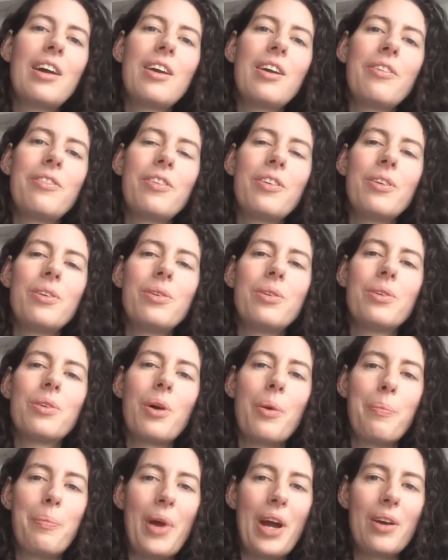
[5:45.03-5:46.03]
if you
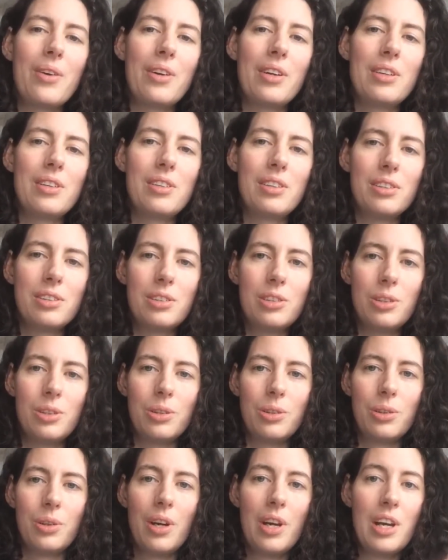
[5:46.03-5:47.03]
compare it
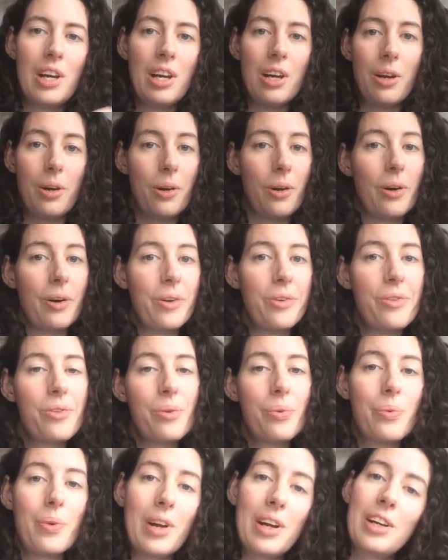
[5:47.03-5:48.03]
to Earth,
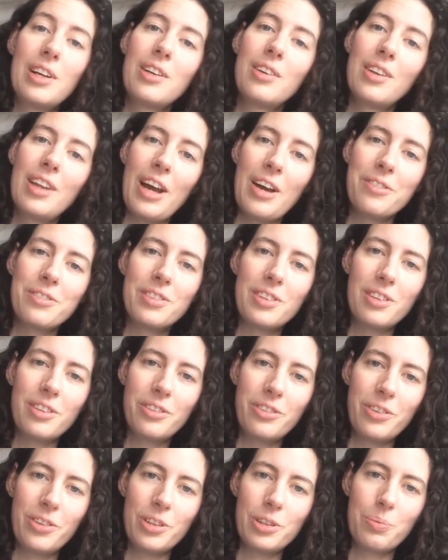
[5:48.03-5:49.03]
where you left in the
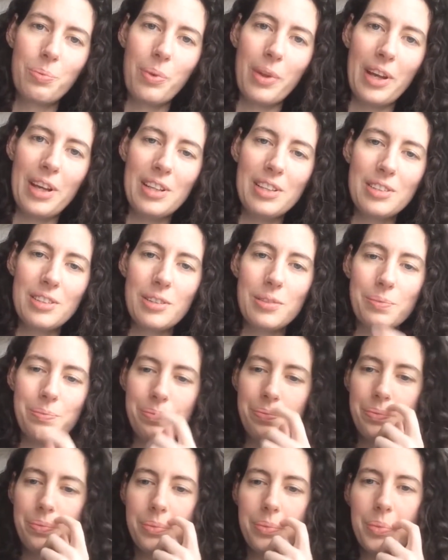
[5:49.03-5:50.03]
first place.
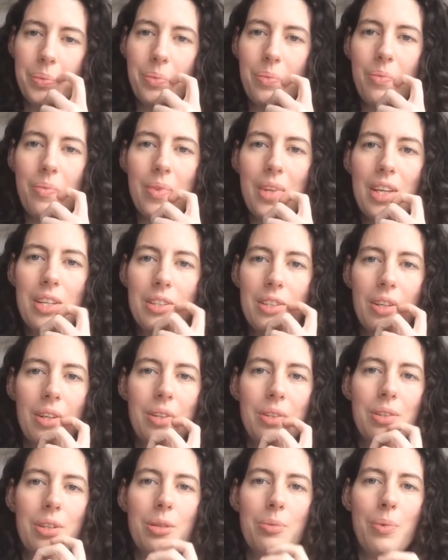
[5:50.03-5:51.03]

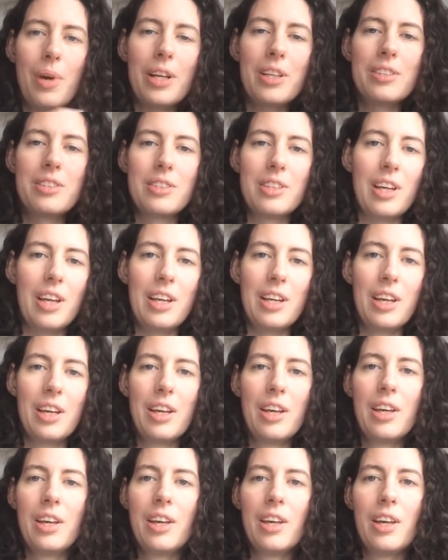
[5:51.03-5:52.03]
So you might say
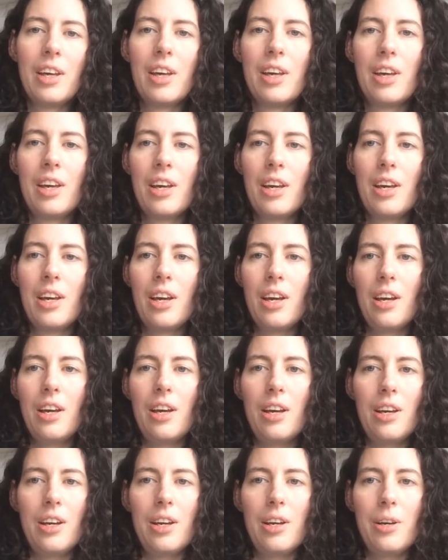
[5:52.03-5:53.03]

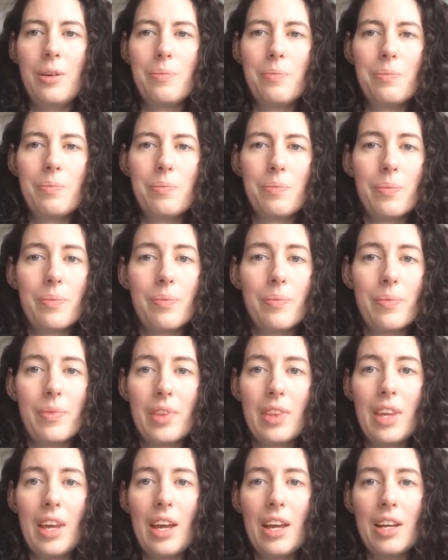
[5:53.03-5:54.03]

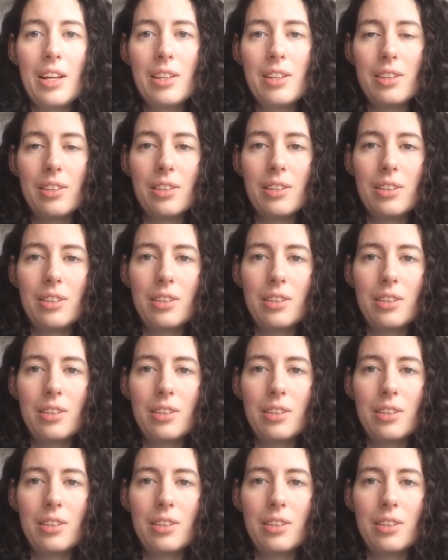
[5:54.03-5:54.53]
that